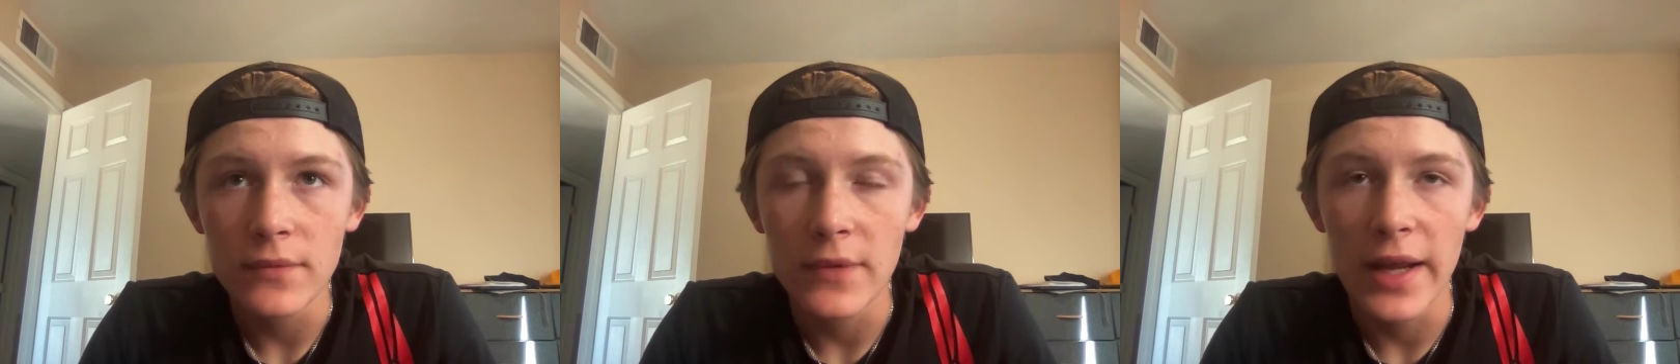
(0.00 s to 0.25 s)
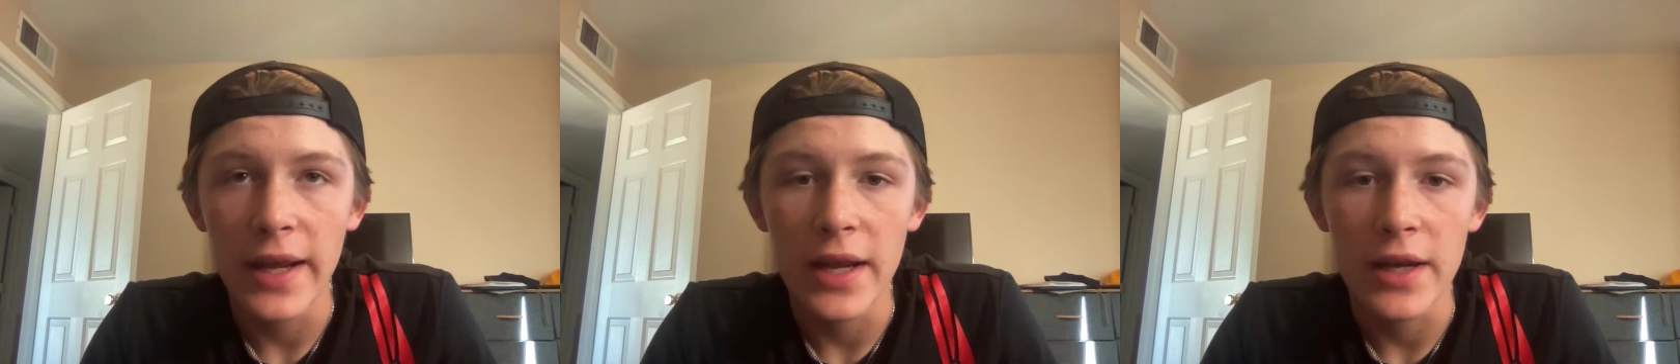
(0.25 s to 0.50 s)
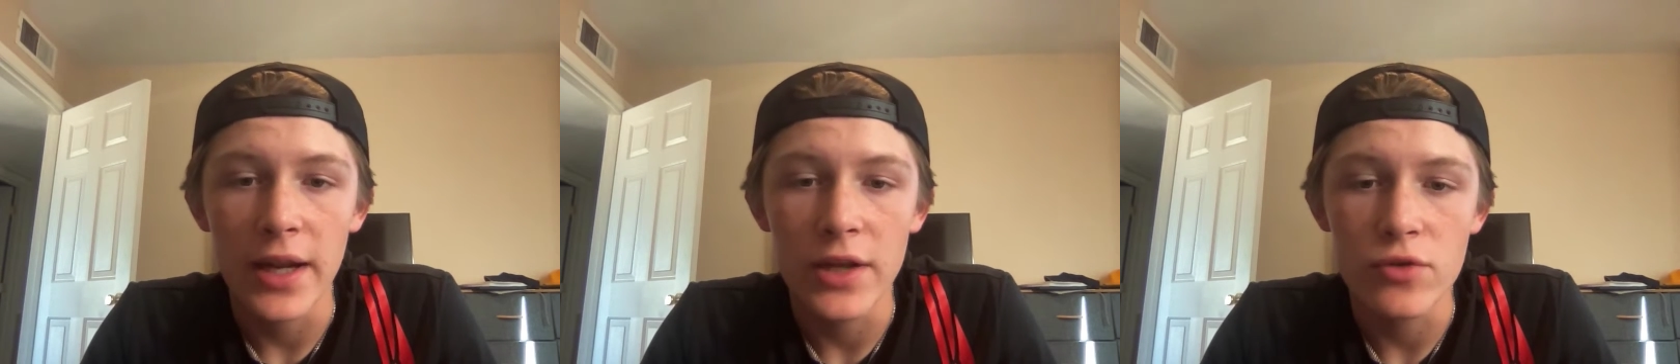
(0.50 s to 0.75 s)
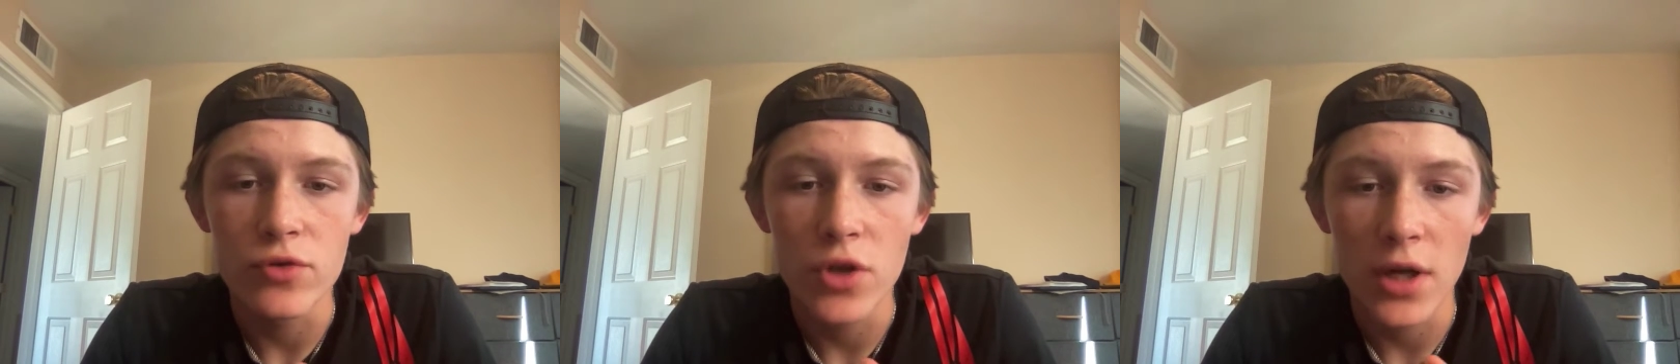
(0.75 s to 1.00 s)
and
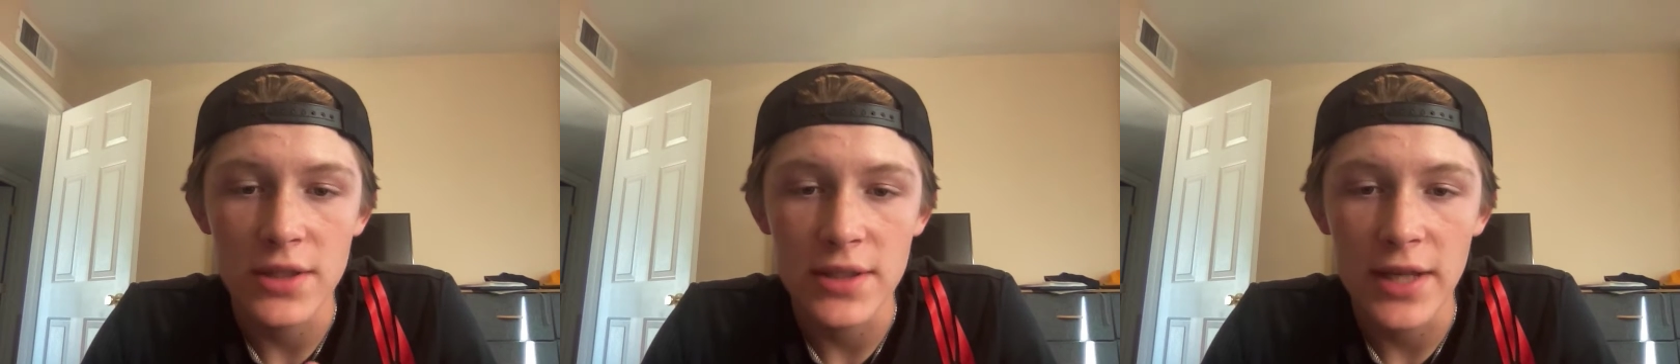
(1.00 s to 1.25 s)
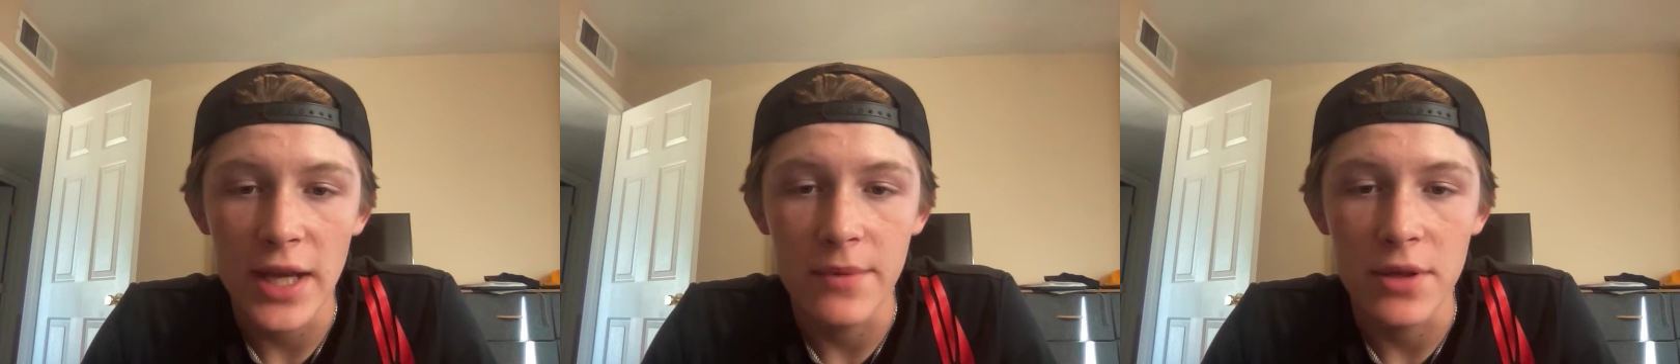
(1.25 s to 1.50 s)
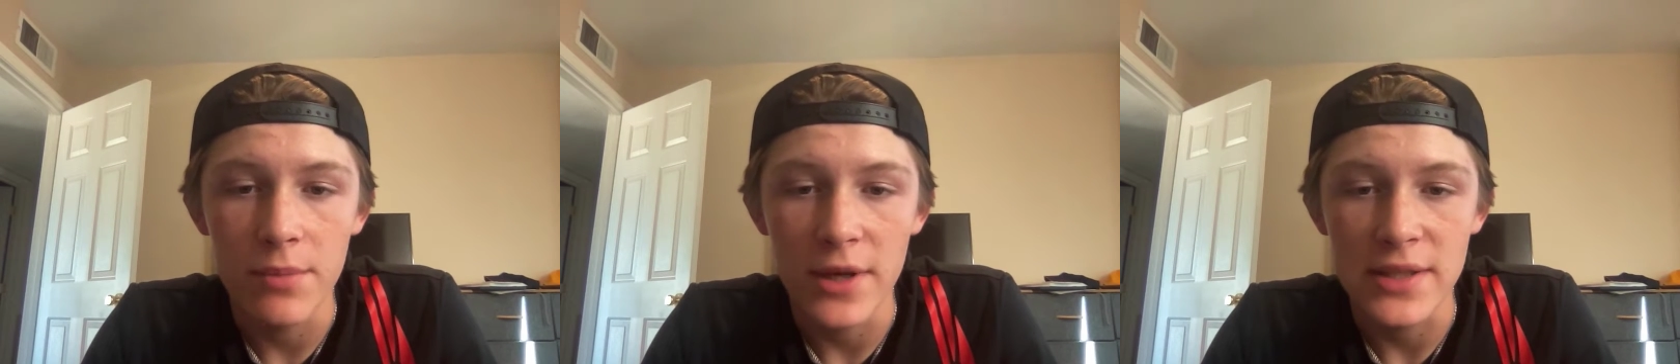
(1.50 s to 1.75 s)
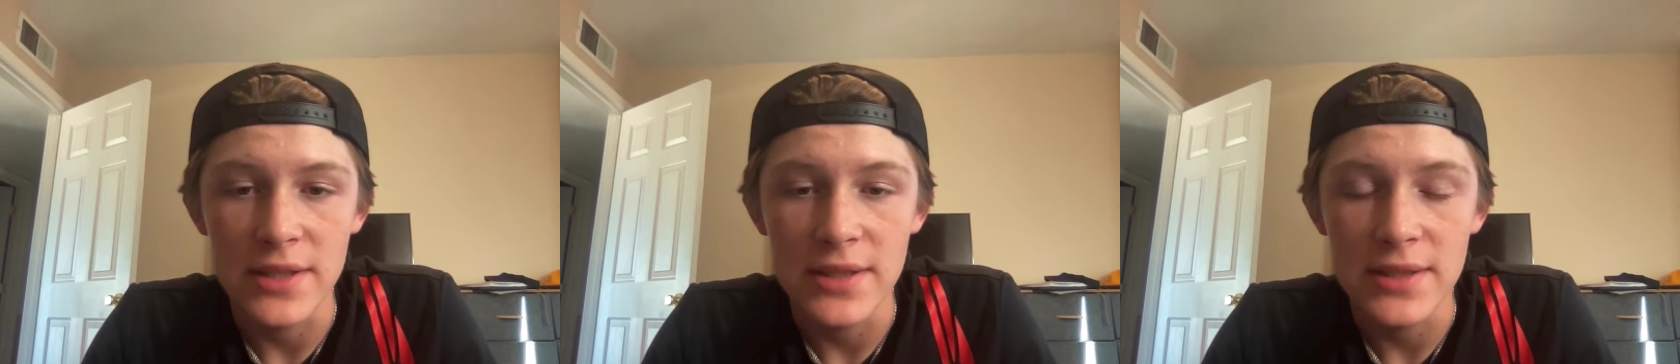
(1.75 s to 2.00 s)
Andrew Johnson came into
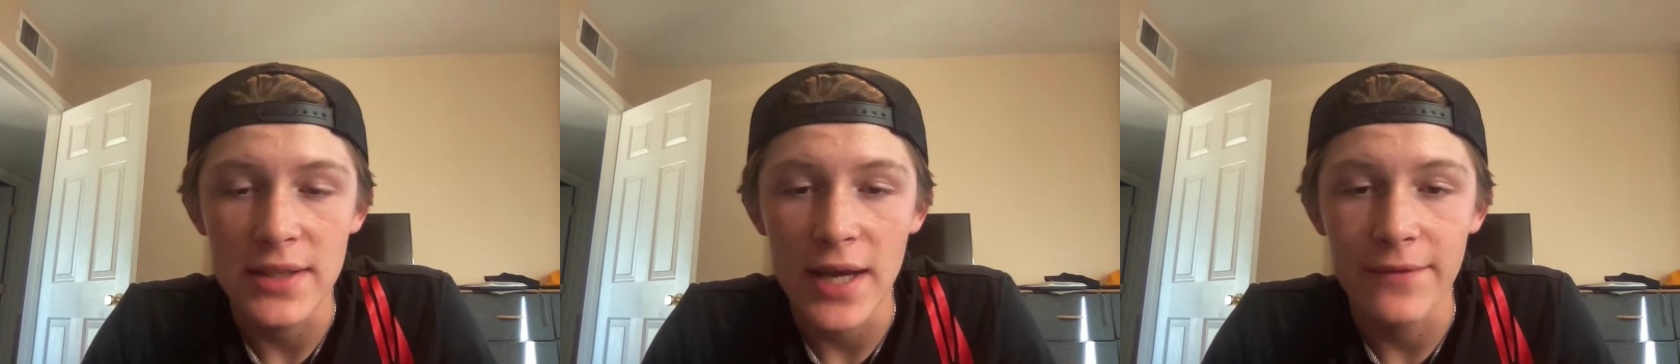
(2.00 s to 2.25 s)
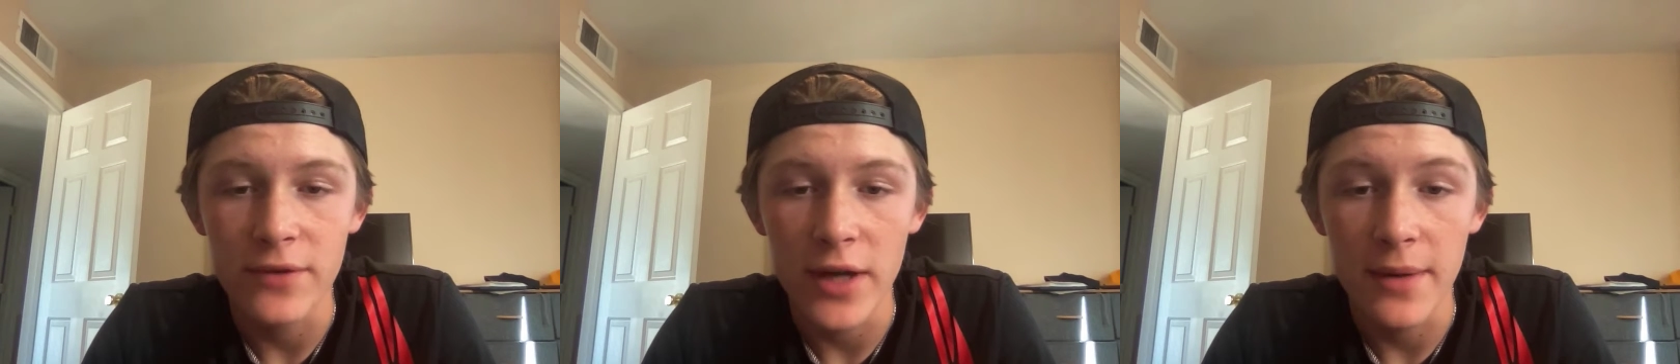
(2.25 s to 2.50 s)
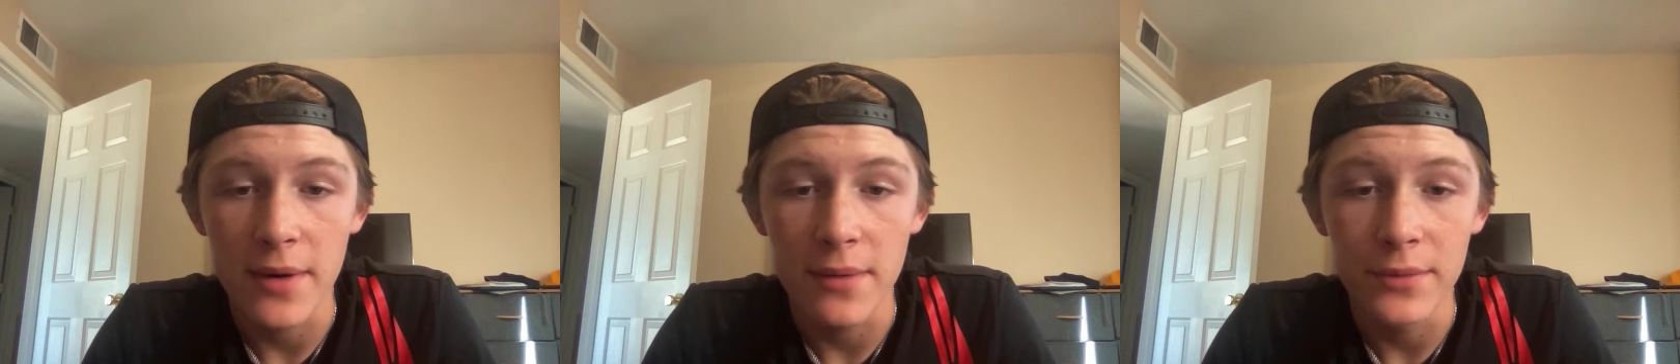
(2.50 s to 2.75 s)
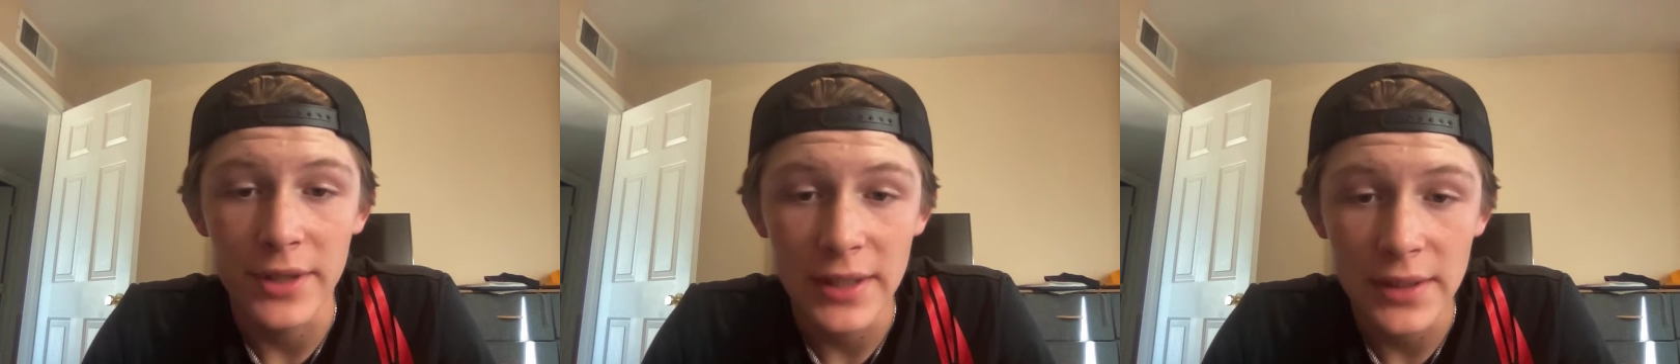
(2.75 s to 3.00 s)
presidency after
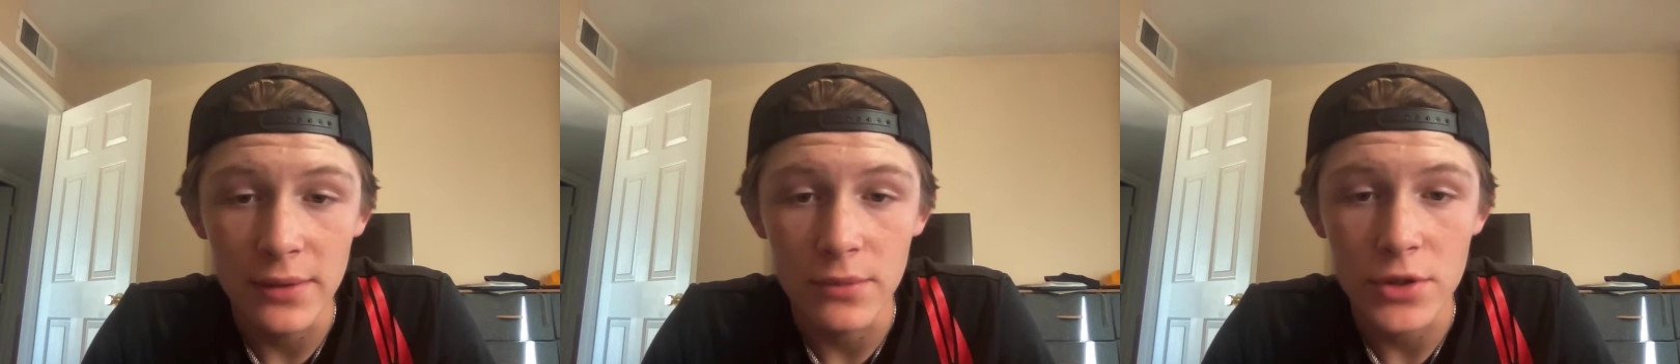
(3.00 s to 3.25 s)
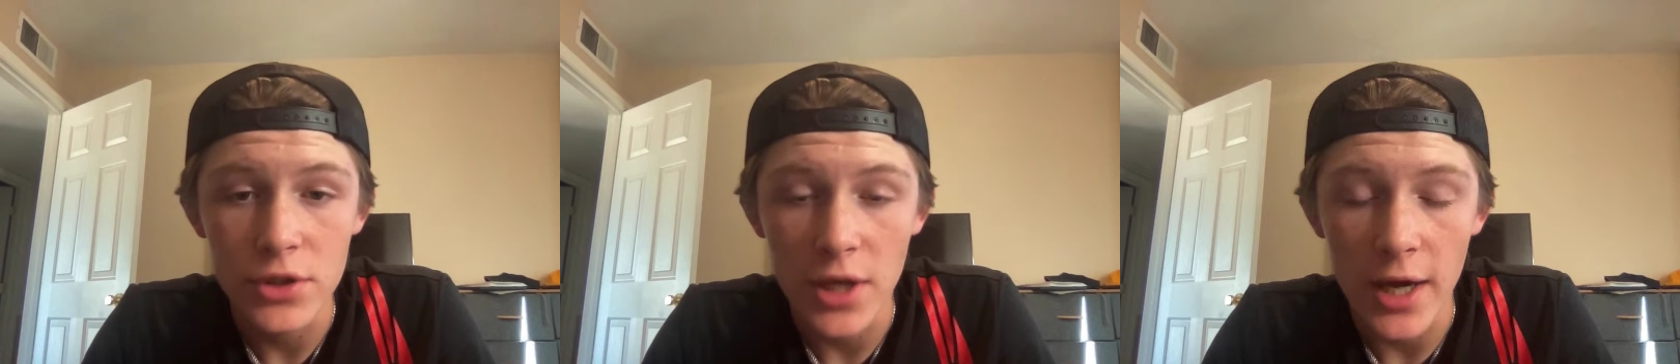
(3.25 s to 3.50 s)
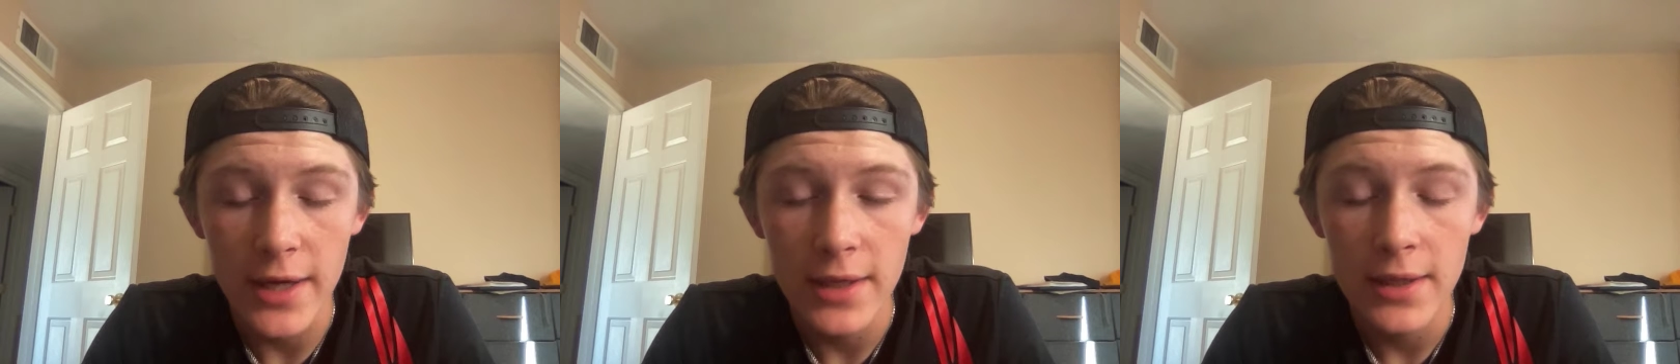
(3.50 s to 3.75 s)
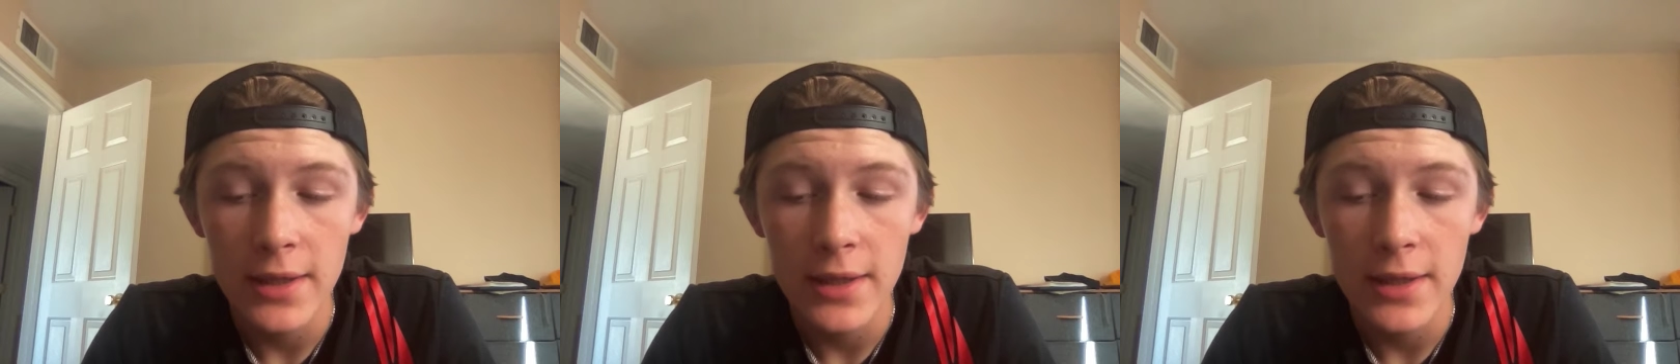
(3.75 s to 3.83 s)
Abraham Lincoln was shot.